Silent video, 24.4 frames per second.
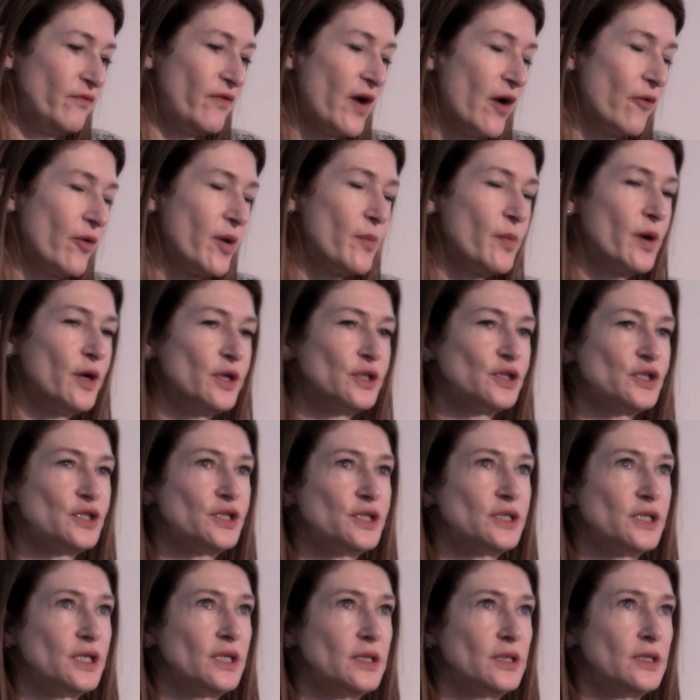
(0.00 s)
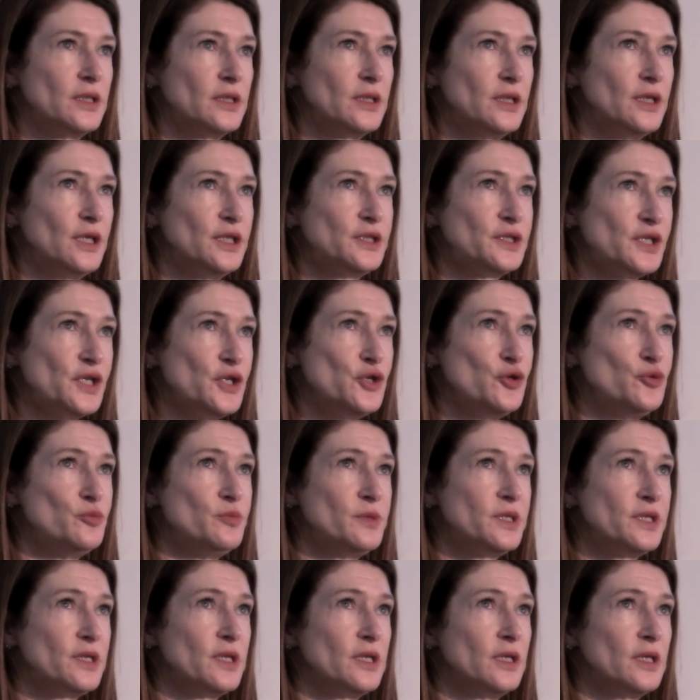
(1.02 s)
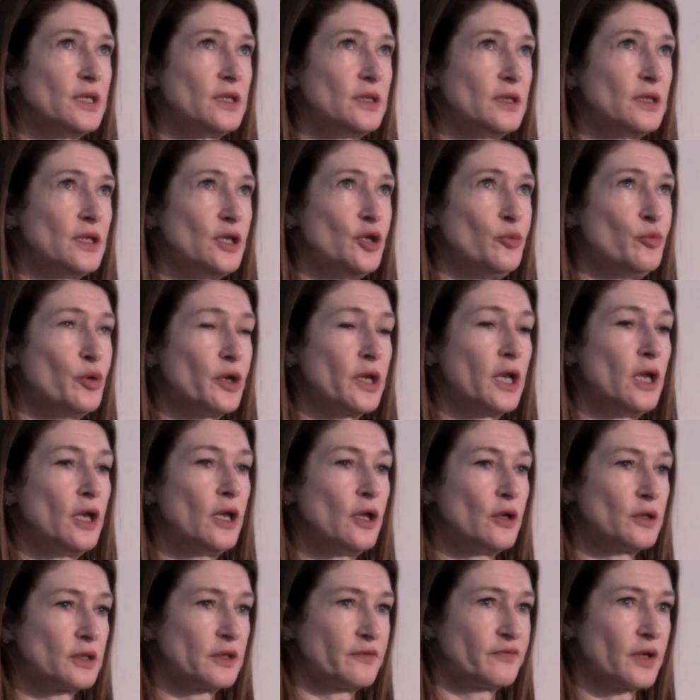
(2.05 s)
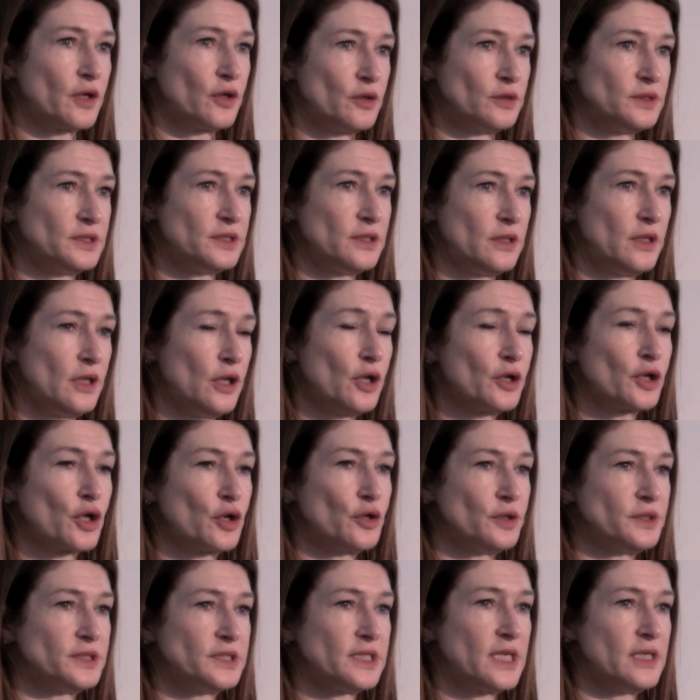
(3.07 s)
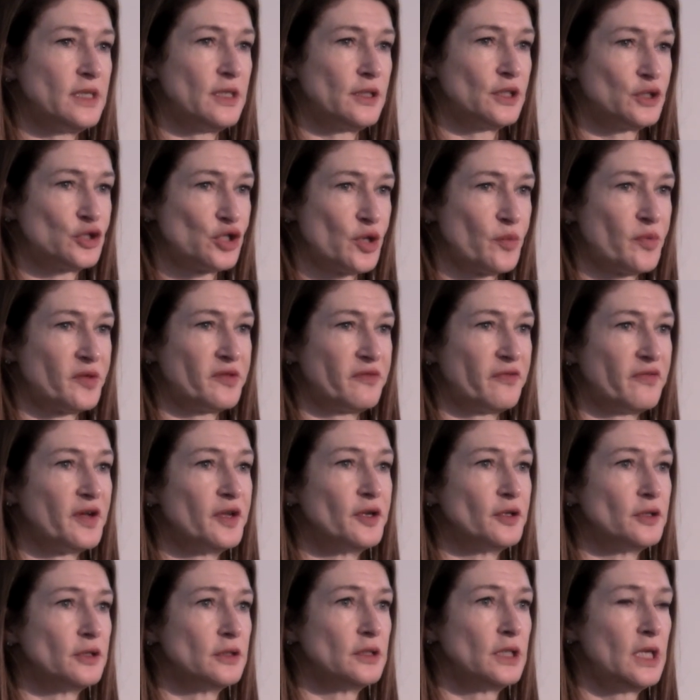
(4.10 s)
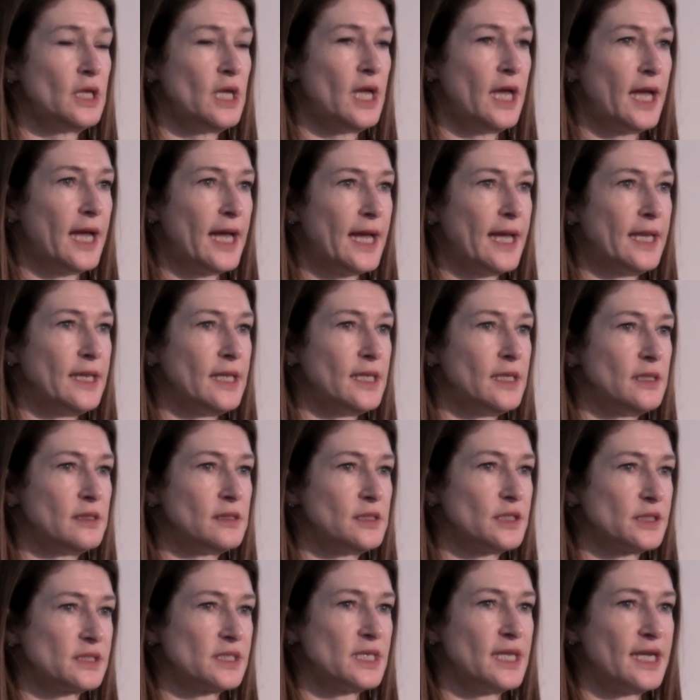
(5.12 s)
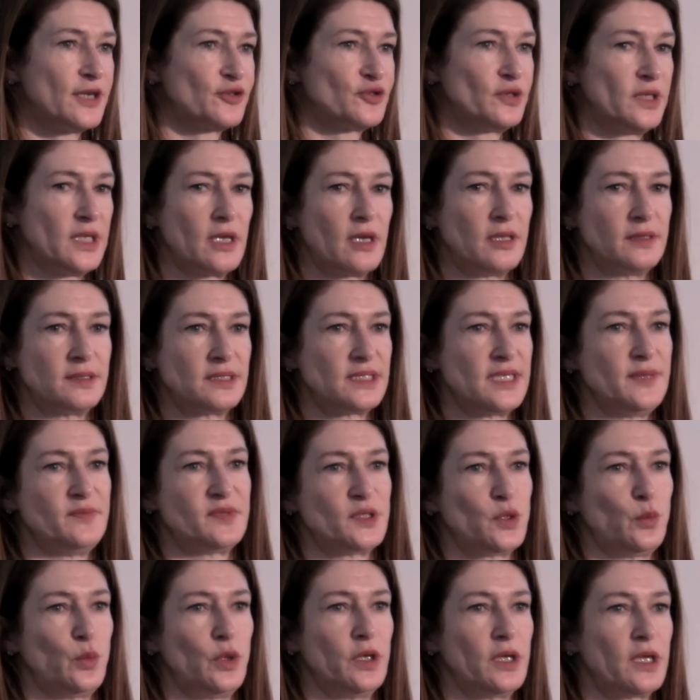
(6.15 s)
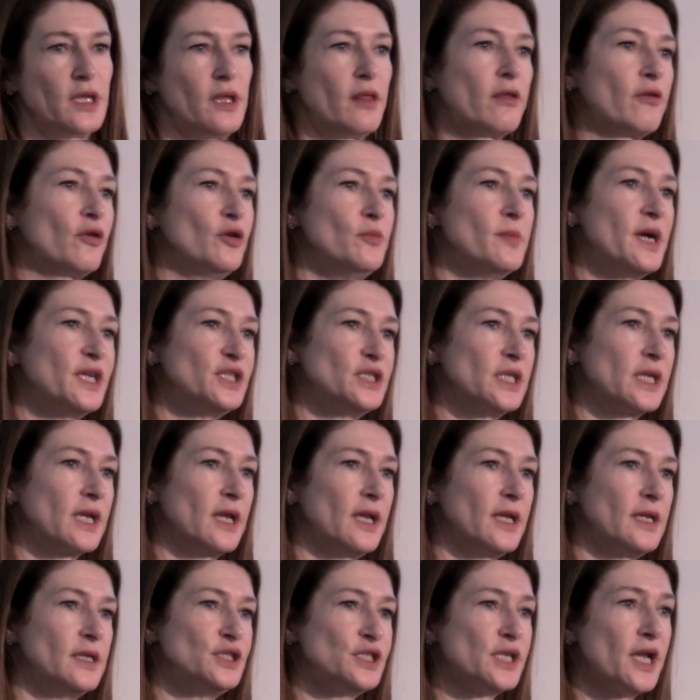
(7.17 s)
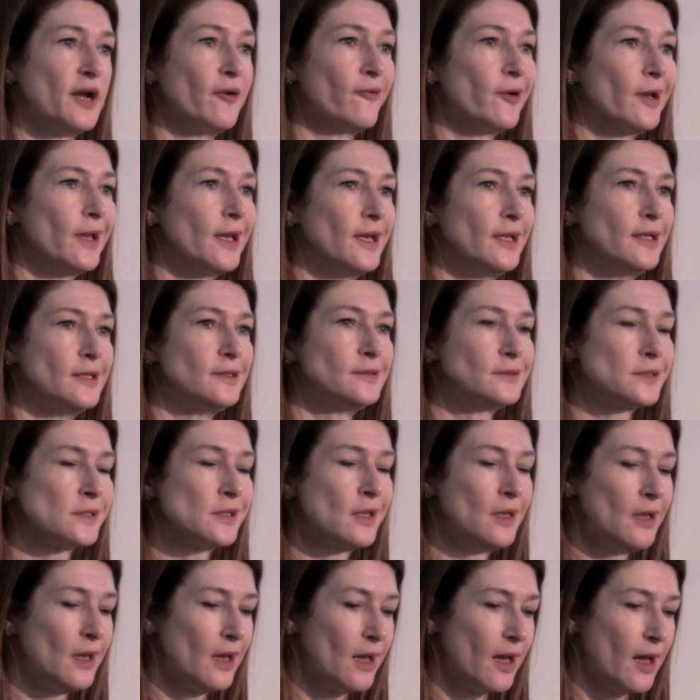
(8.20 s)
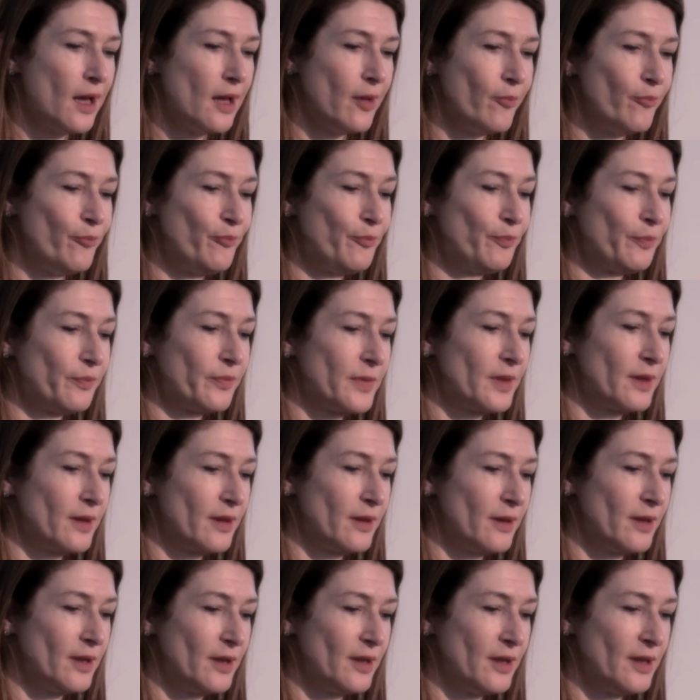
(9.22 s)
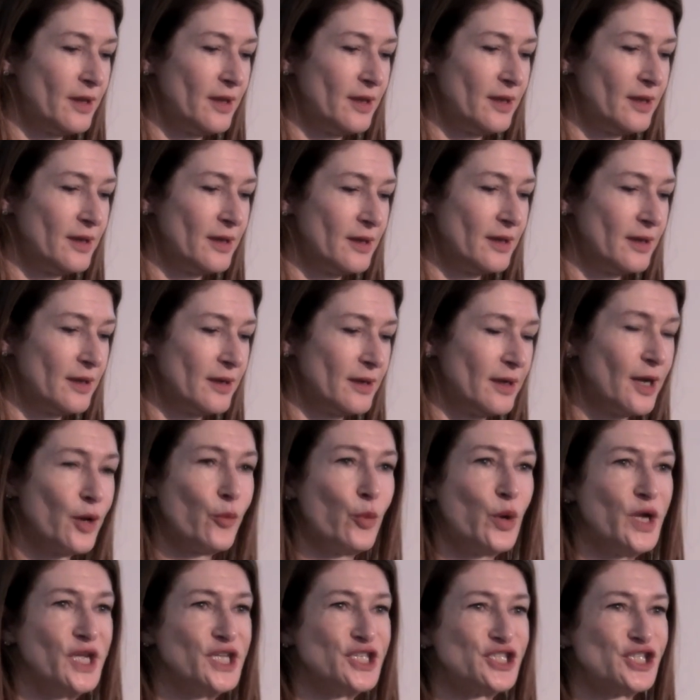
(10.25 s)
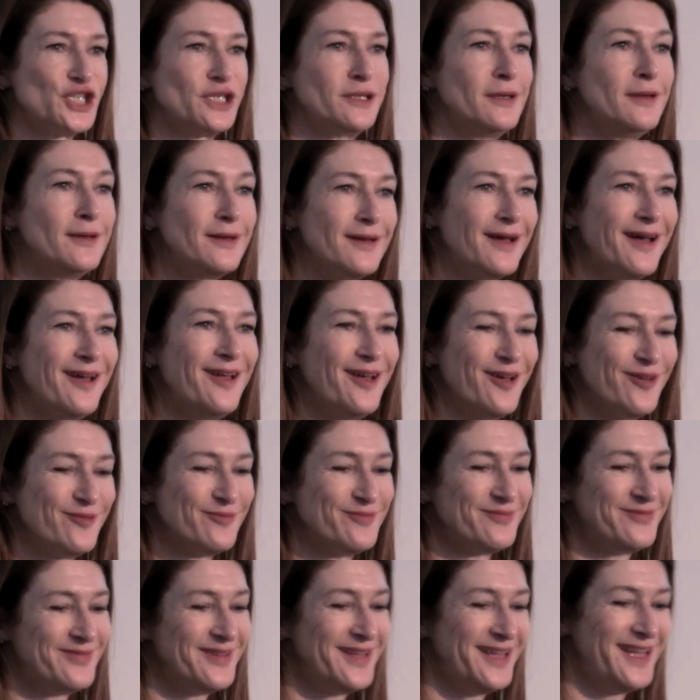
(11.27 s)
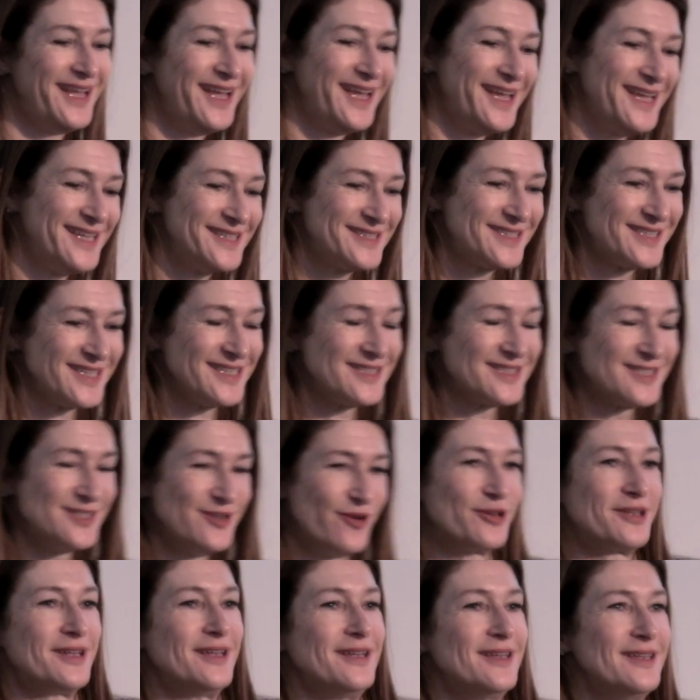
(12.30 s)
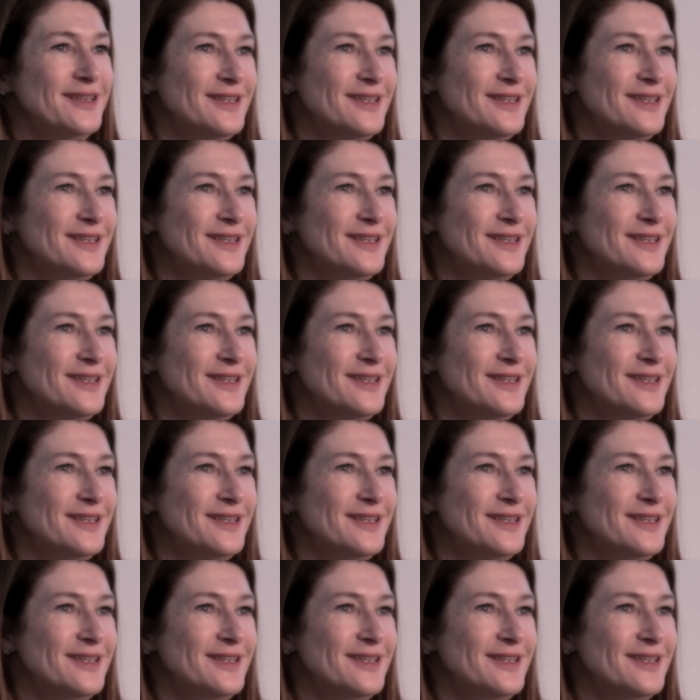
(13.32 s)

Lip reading: very much assumed that you put a lot of content at the top of the funnel, and it just naturally kind of seems to work it through magically and generate leads. I wish. It's not